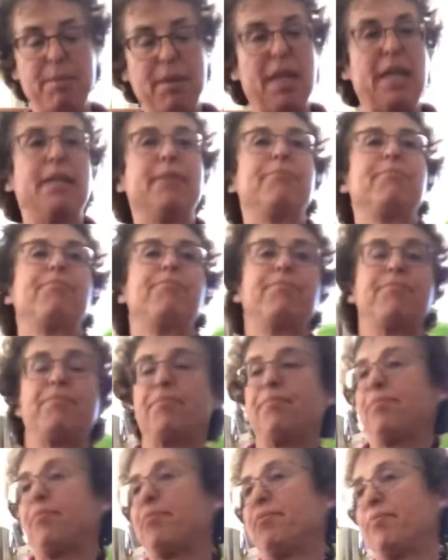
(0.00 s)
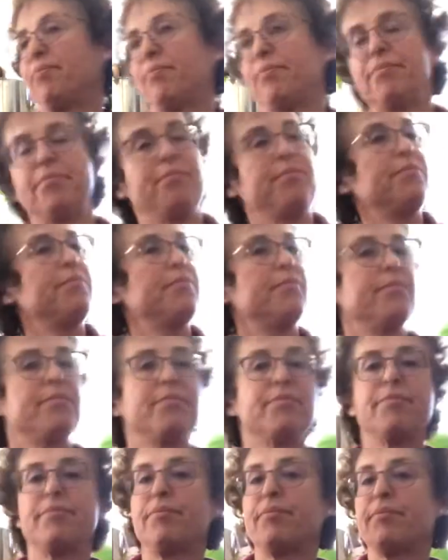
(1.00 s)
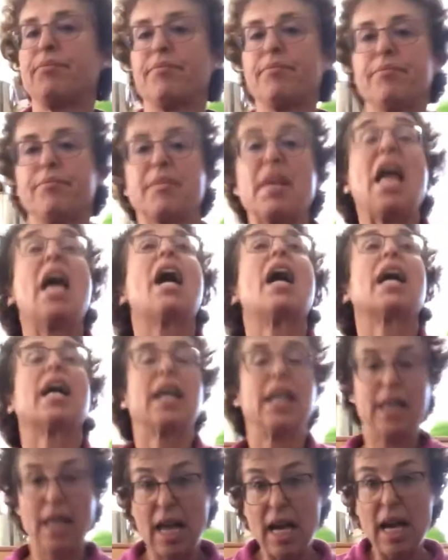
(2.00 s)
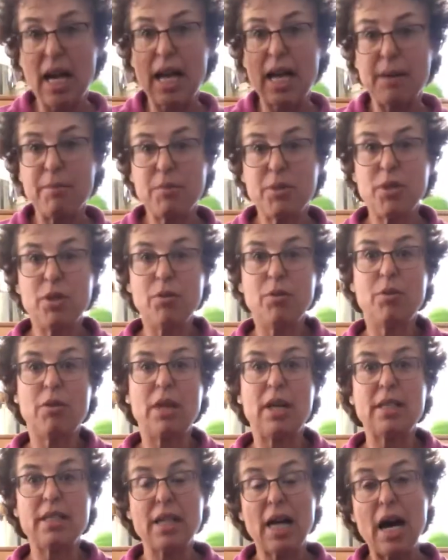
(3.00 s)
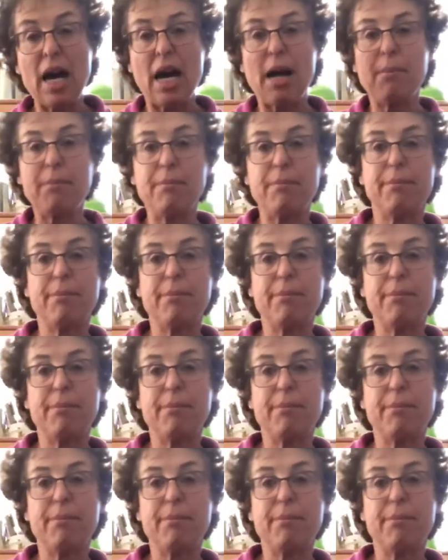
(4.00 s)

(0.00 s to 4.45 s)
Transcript: it. Climb to the top. Climb to the top.